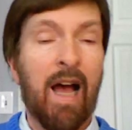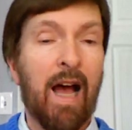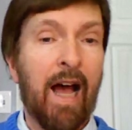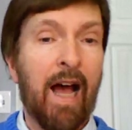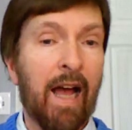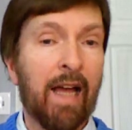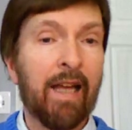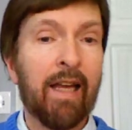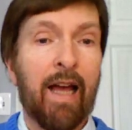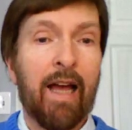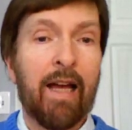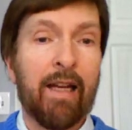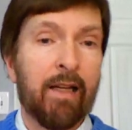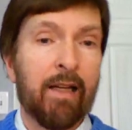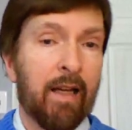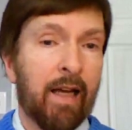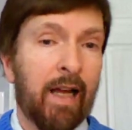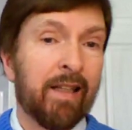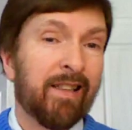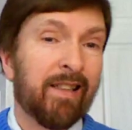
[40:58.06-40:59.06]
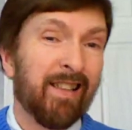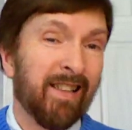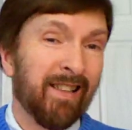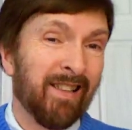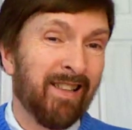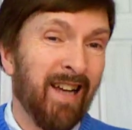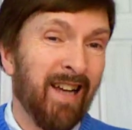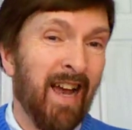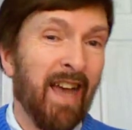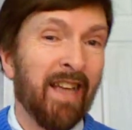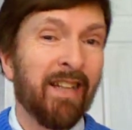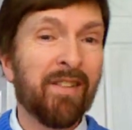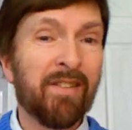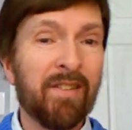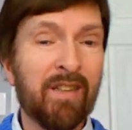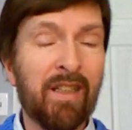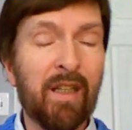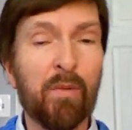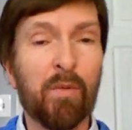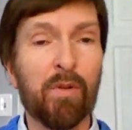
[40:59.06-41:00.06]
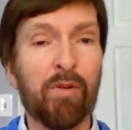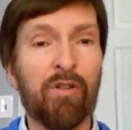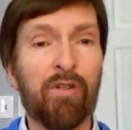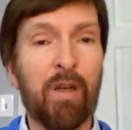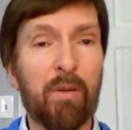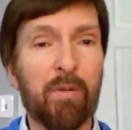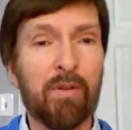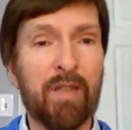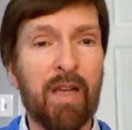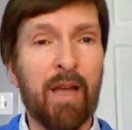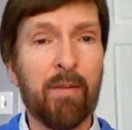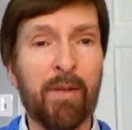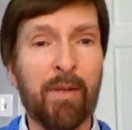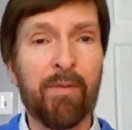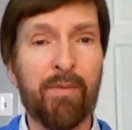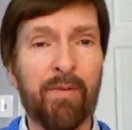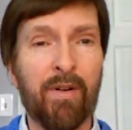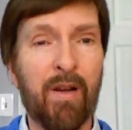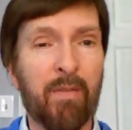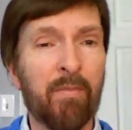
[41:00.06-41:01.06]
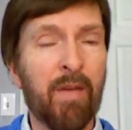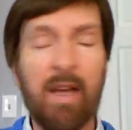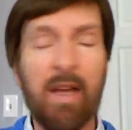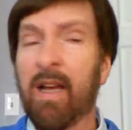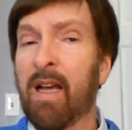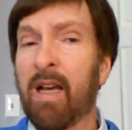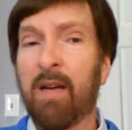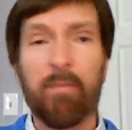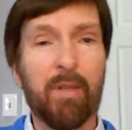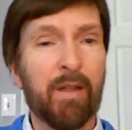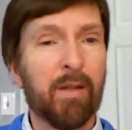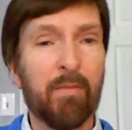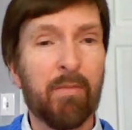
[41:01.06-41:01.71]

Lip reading: I can kind of see where she was coming from, but the